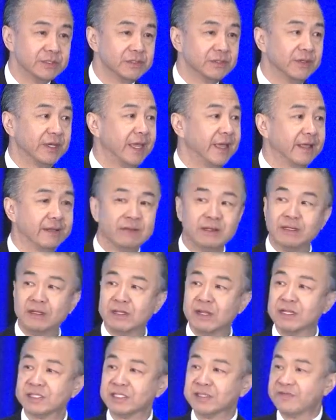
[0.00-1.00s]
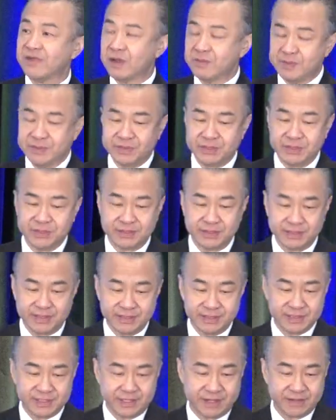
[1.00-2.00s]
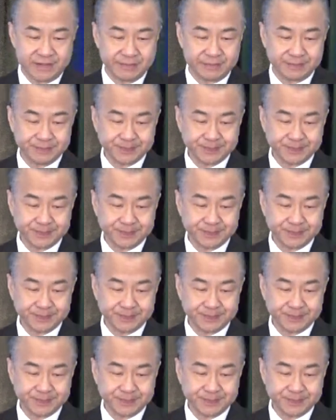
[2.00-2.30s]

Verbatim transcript: So again, lots of opportunities there.